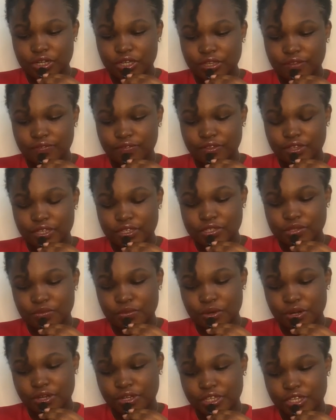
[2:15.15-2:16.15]
If yes,
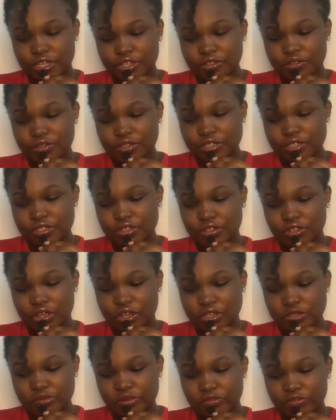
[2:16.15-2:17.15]
where? Can you list the
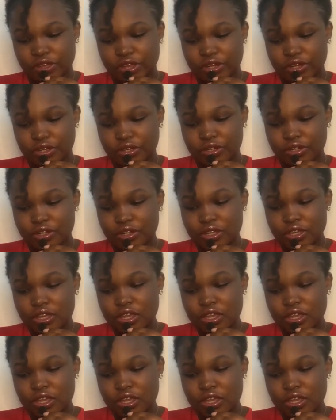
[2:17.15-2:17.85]
docs provided?